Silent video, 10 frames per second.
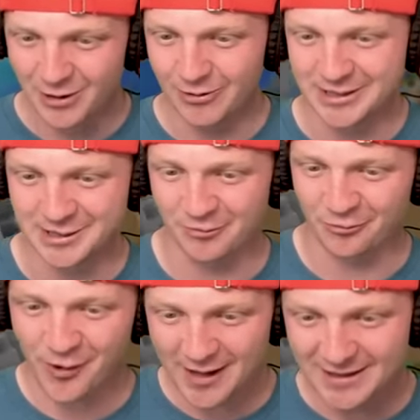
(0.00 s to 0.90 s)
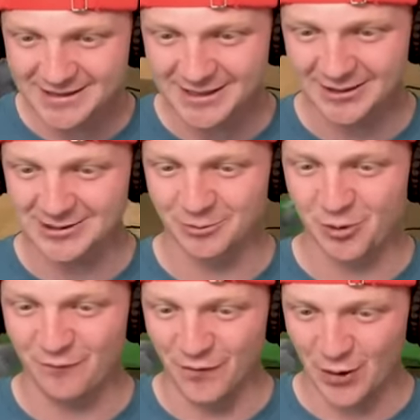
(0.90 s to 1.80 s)
We need some railings here so we
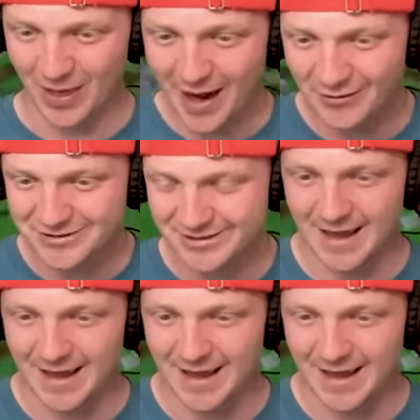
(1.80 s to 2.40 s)
don't fall out.